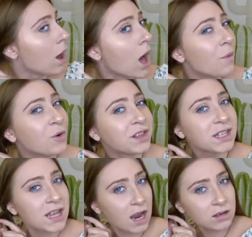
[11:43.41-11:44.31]
Um, with
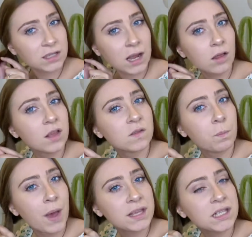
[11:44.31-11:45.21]
this hairstyle, it's
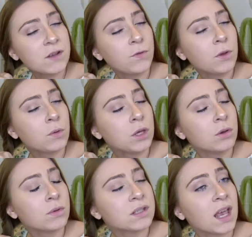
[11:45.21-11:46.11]
best if you
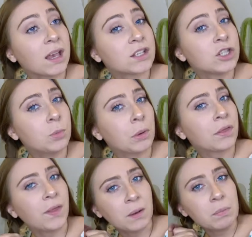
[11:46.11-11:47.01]
use like super
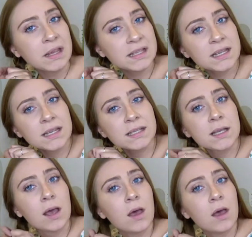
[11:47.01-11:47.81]
thin pieces